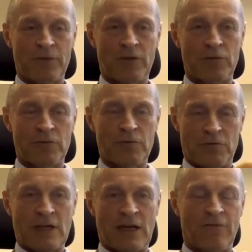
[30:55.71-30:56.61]
to
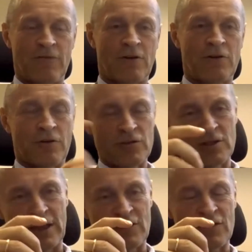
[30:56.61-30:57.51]
save cost
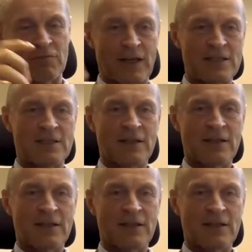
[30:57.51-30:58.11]
and stress,